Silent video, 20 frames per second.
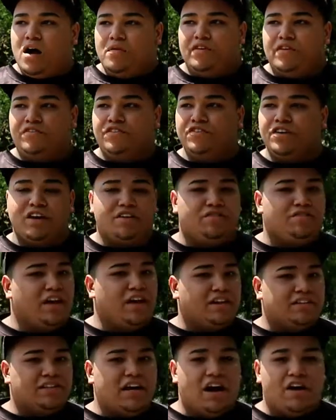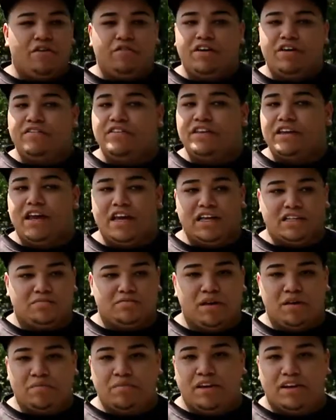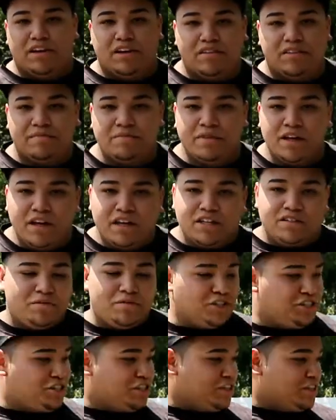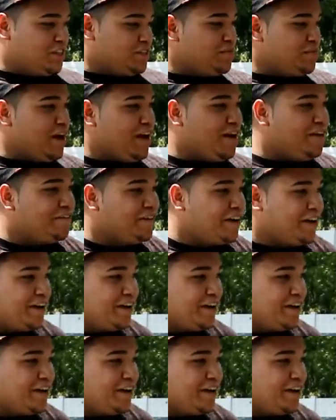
if you get a flat tire, whatever the case may be. Especially this man right